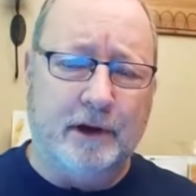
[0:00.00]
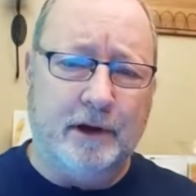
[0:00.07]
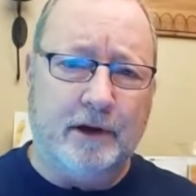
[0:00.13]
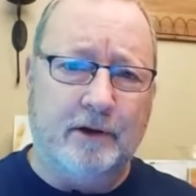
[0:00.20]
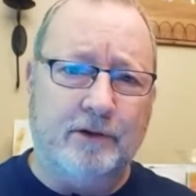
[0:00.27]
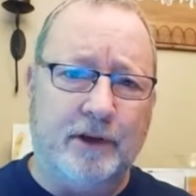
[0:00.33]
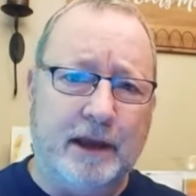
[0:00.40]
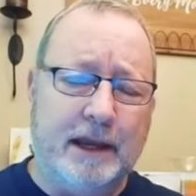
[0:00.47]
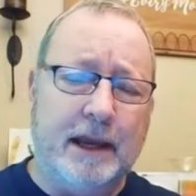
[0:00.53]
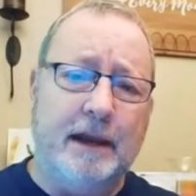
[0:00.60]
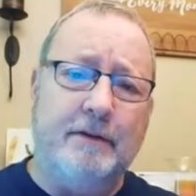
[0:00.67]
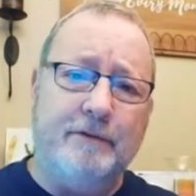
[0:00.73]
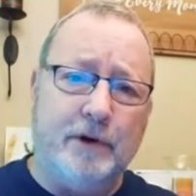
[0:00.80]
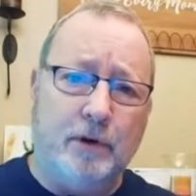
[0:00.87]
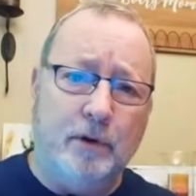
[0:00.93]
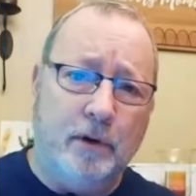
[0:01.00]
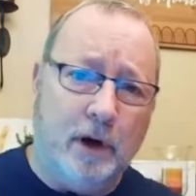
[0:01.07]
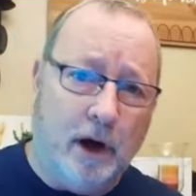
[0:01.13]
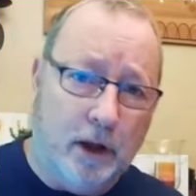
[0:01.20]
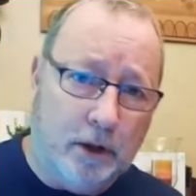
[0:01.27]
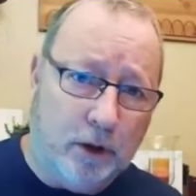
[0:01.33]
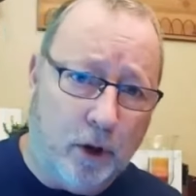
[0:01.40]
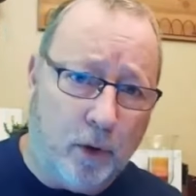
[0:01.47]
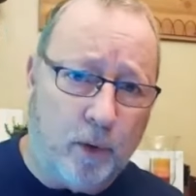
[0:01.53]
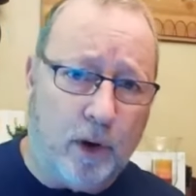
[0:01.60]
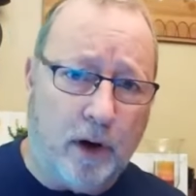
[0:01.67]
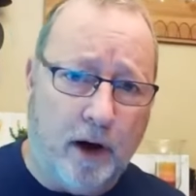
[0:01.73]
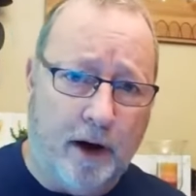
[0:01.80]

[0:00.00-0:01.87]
because they gave you a lower